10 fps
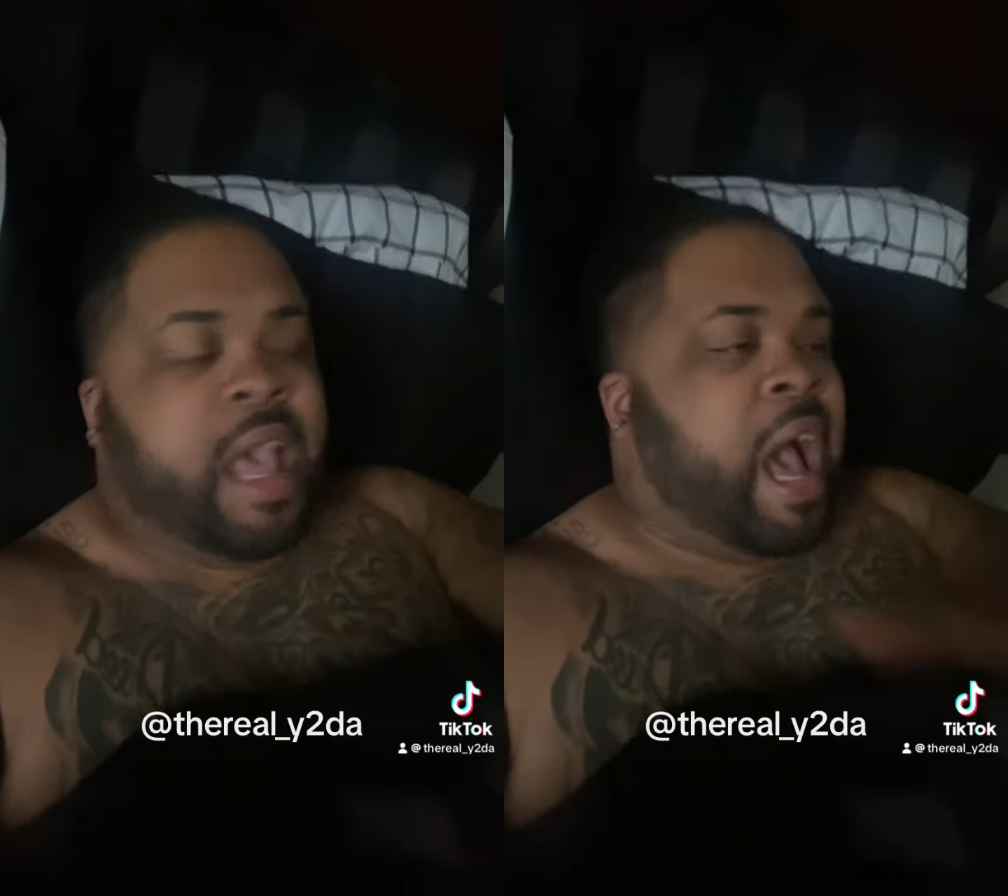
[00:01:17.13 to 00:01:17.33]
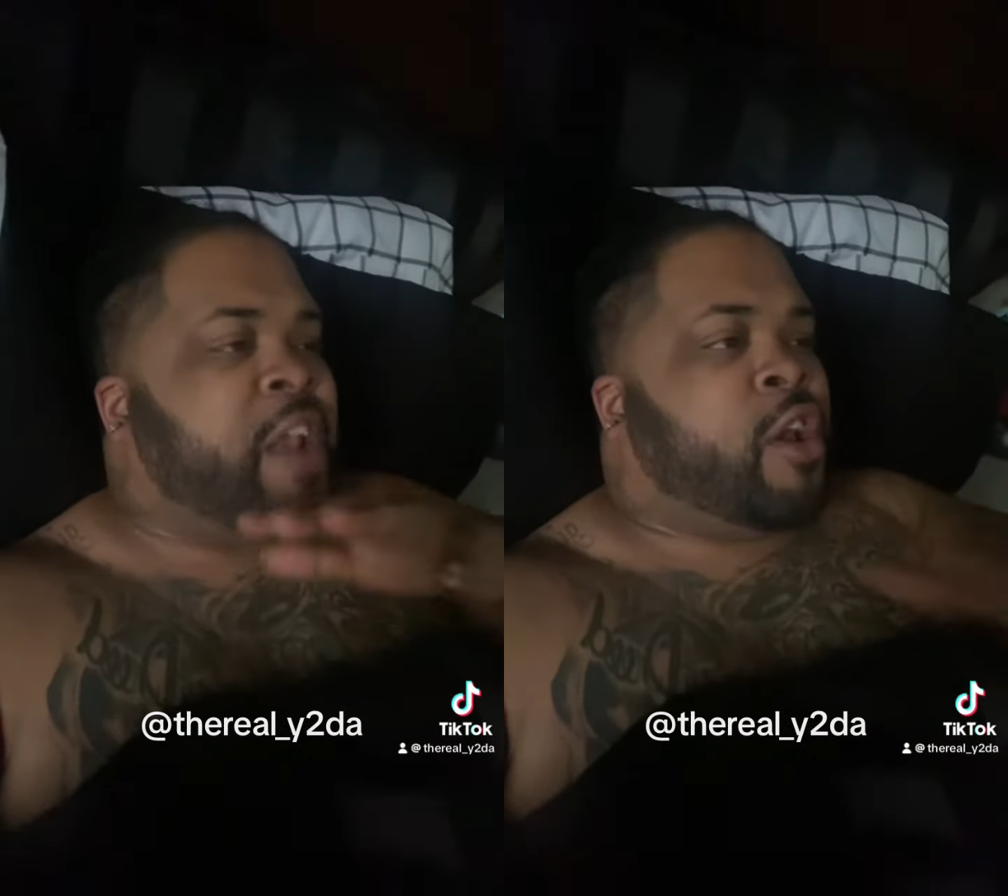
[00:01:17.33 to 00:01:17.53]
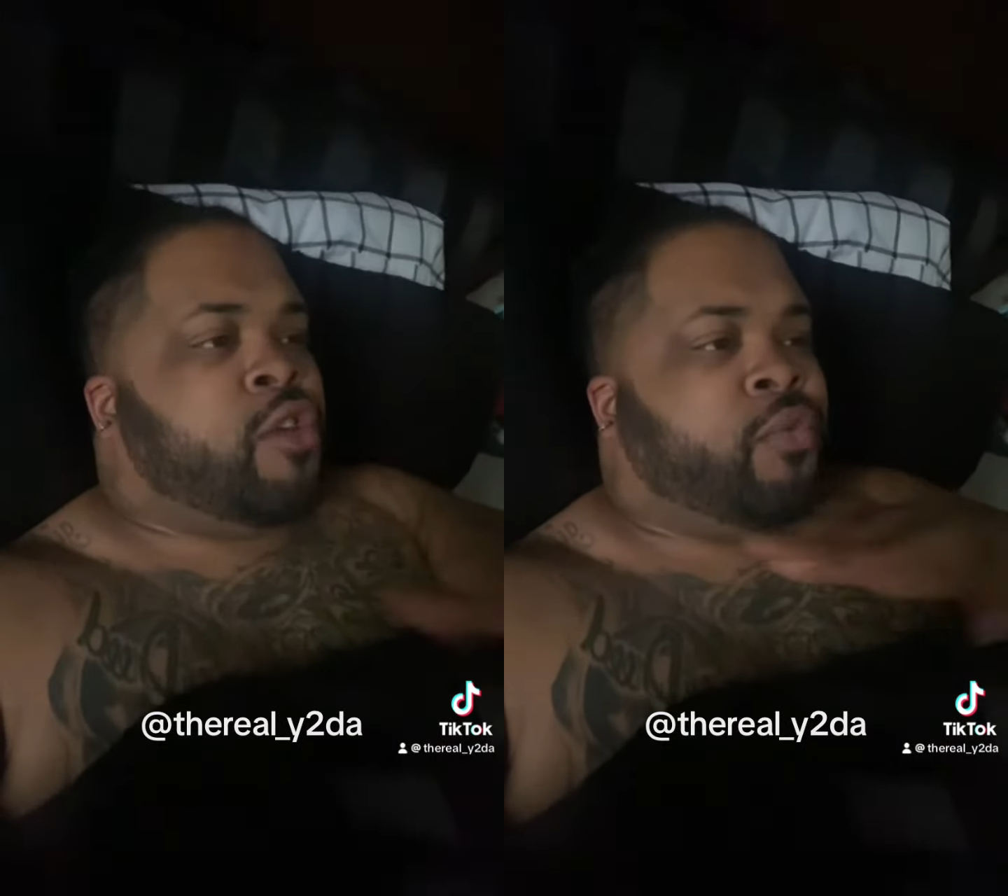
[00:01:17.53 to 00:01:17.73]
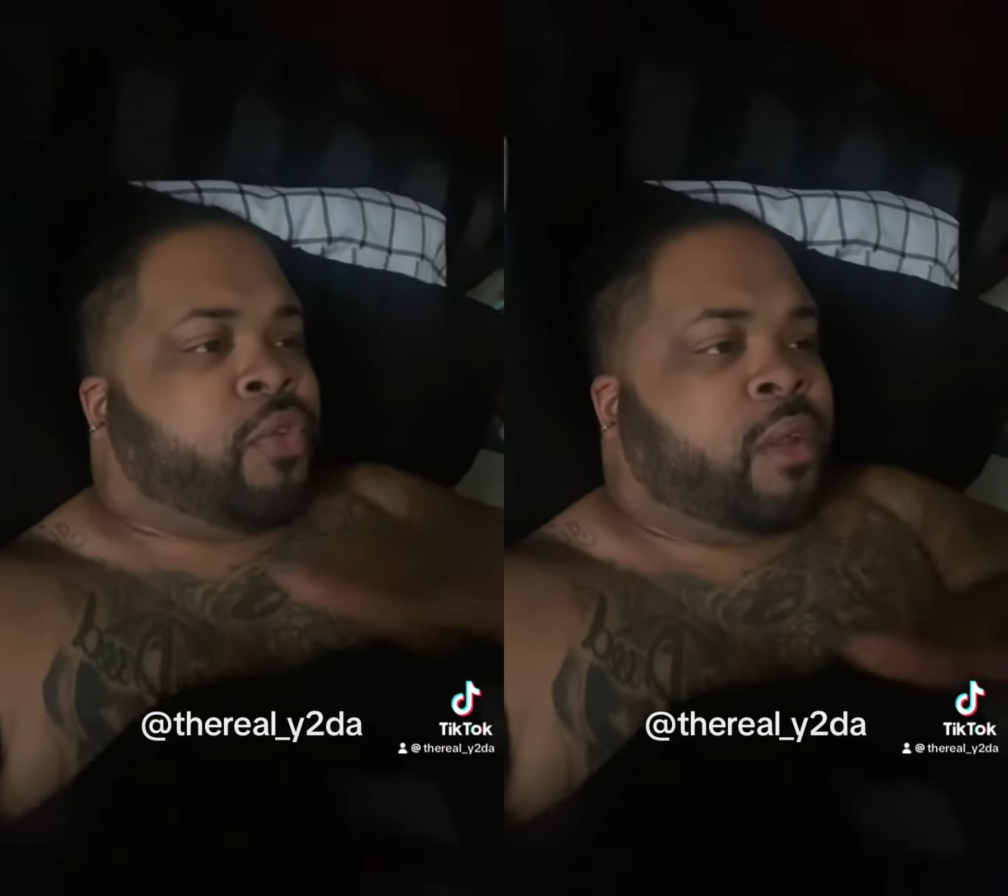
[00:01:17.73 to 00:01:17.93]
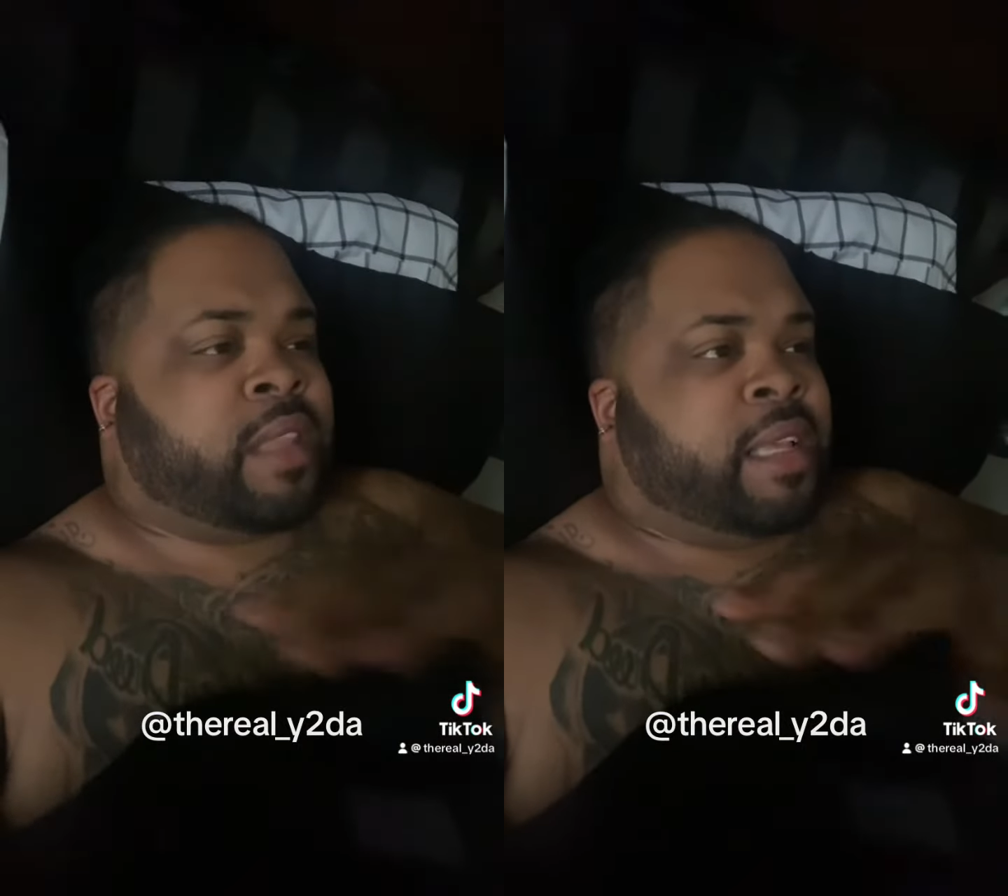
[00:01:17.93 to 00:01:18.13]
I know you
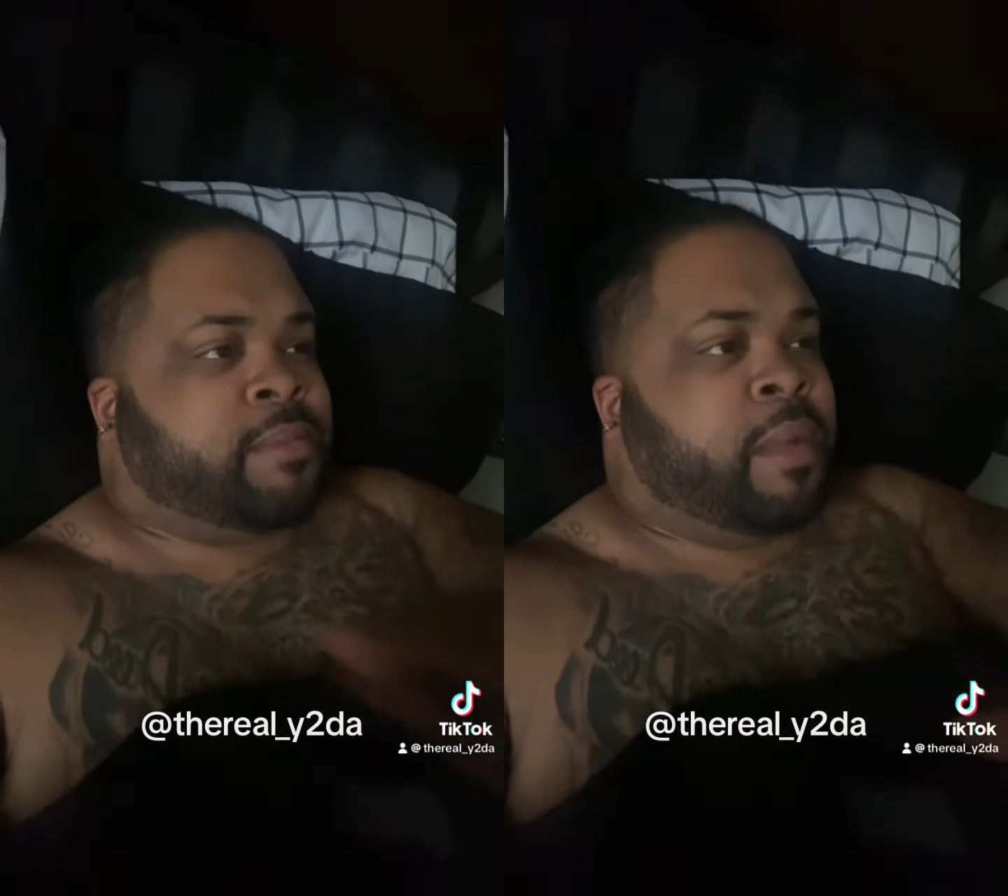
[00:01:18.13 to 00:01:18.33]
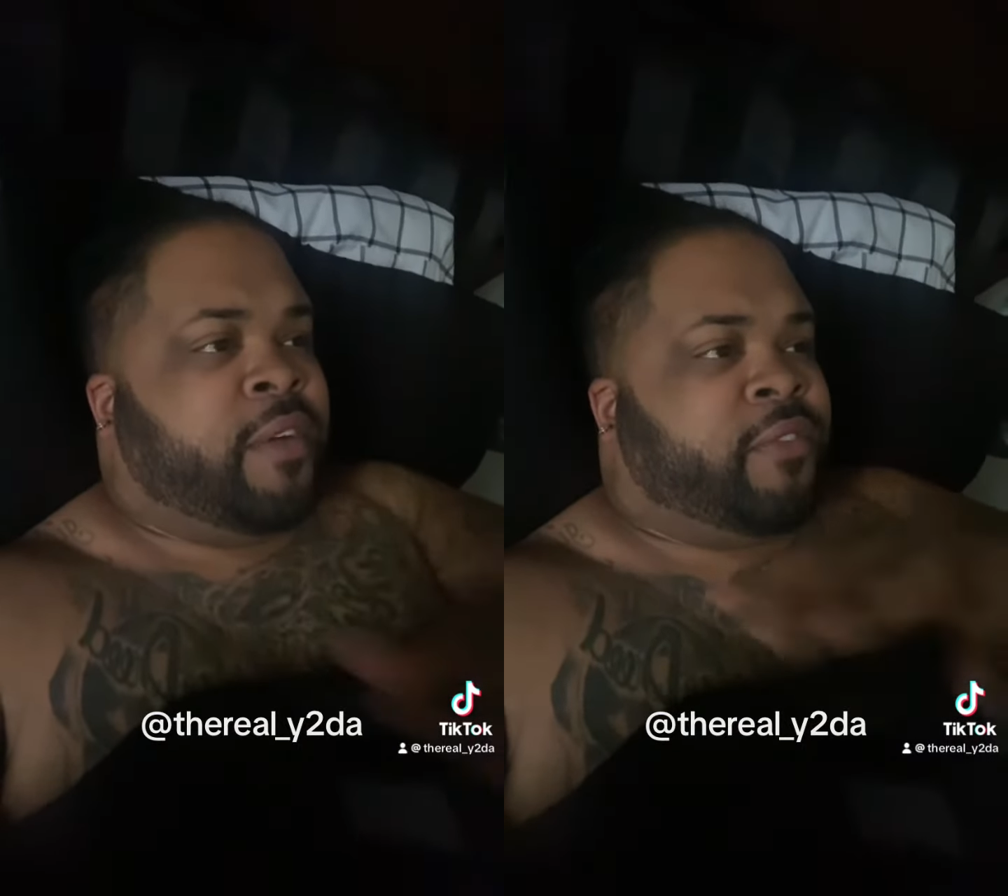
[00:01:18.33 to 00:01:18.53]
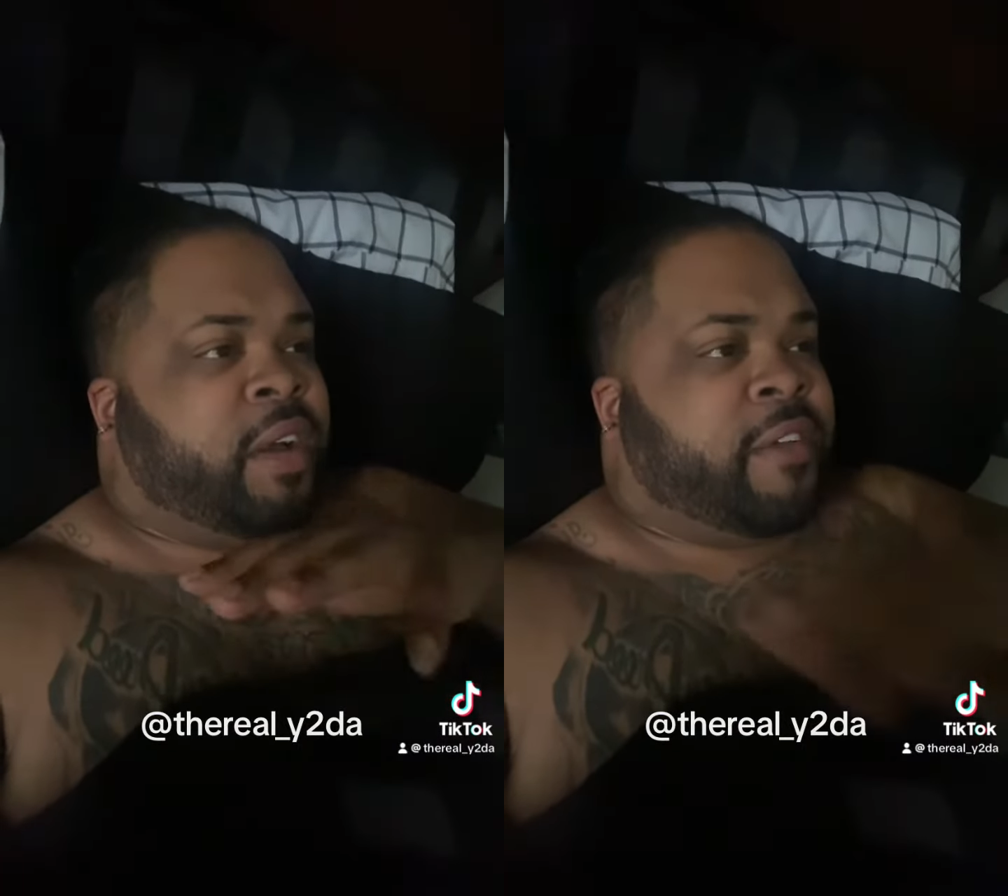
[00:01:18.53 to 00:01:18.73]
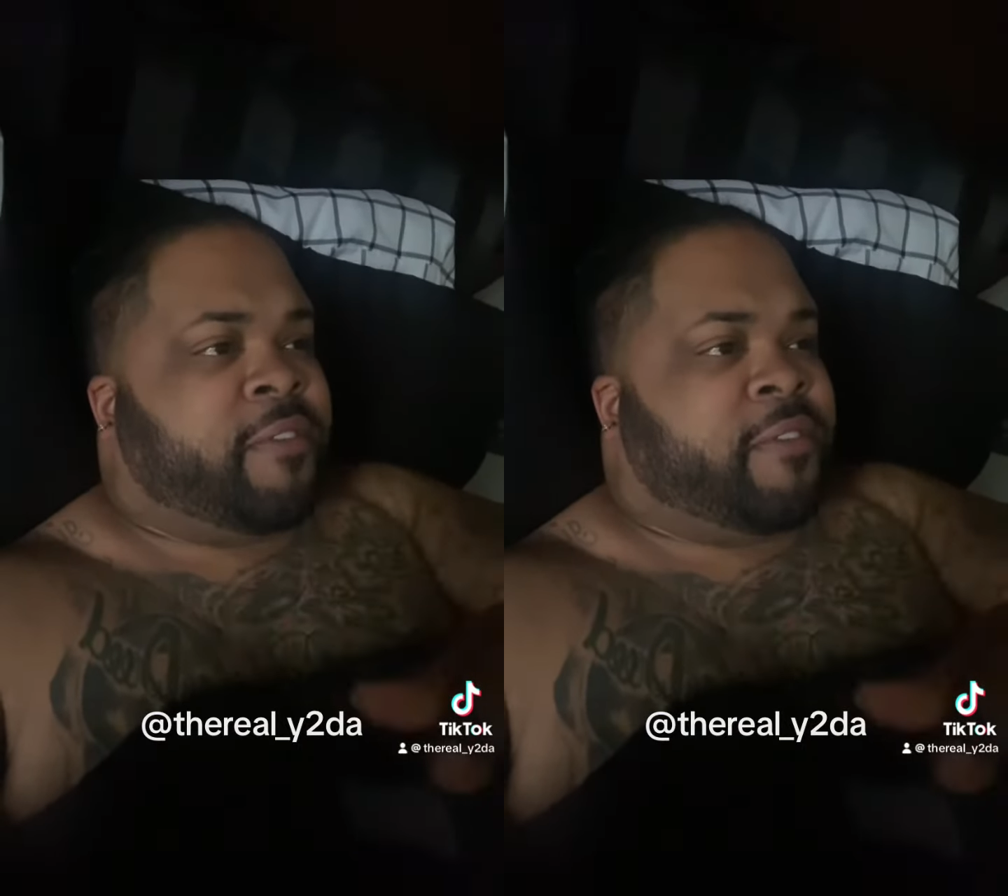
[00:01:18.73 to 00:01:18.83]
thought that motherfucking